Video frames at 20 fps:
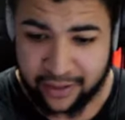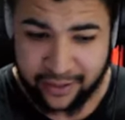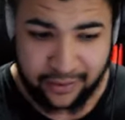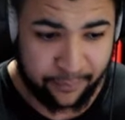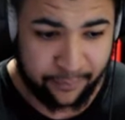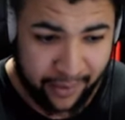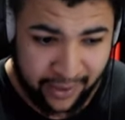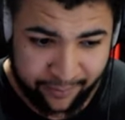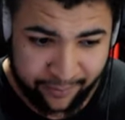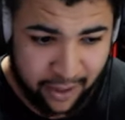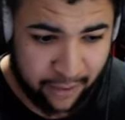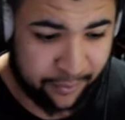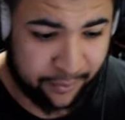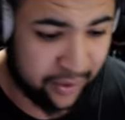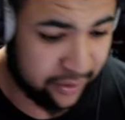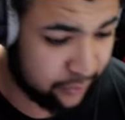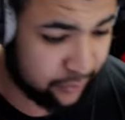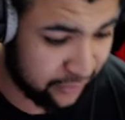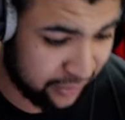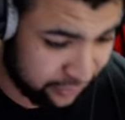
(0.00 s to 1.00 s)
to buy the battle
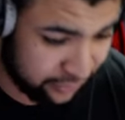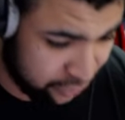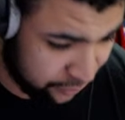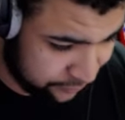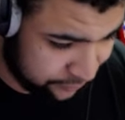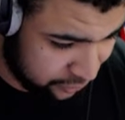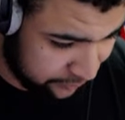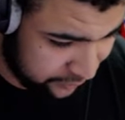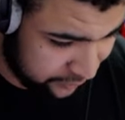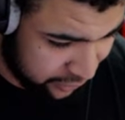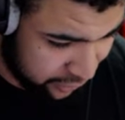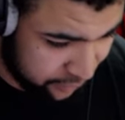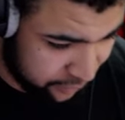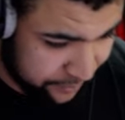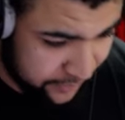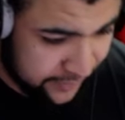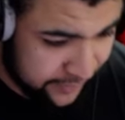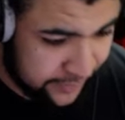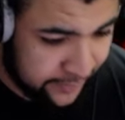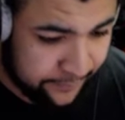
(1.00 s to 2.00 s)
pass, which is super super dope.
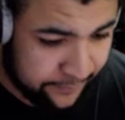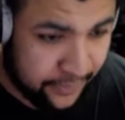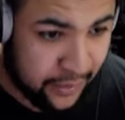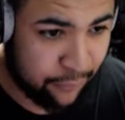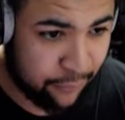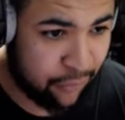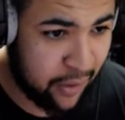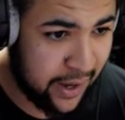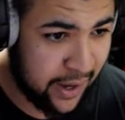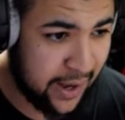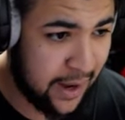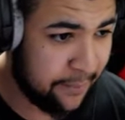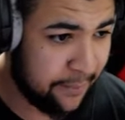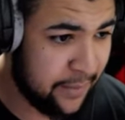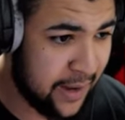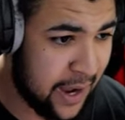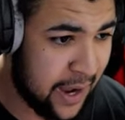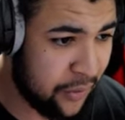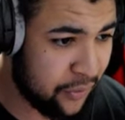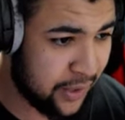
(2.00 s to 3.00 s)
Right, I'm
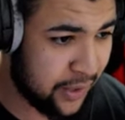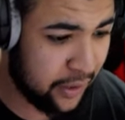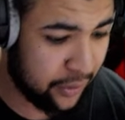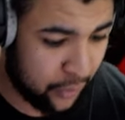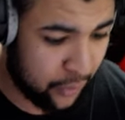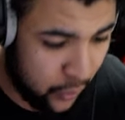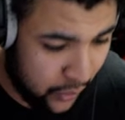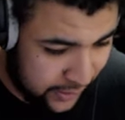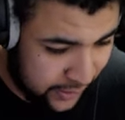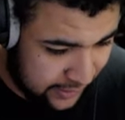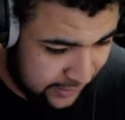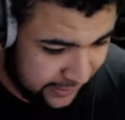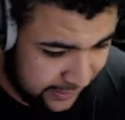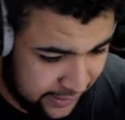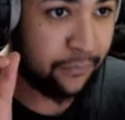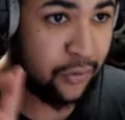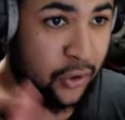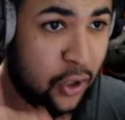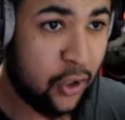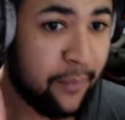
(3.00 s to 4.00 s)
now gonna
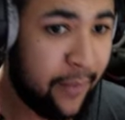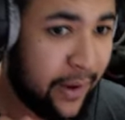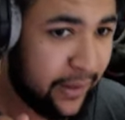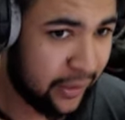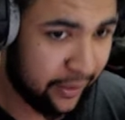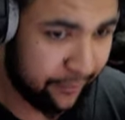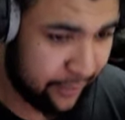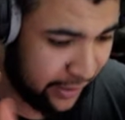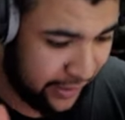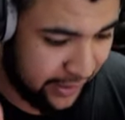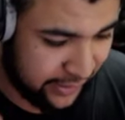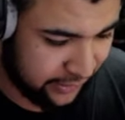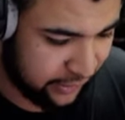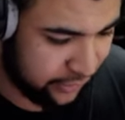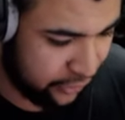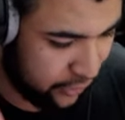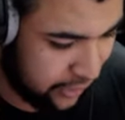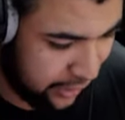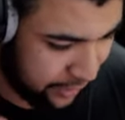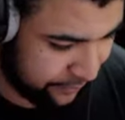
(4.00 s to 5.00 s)
quickly do my thumbnail I need to
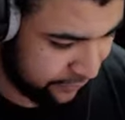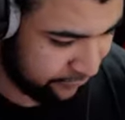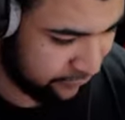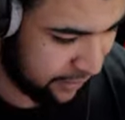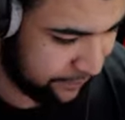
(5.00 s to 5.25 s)
do, and I'll be right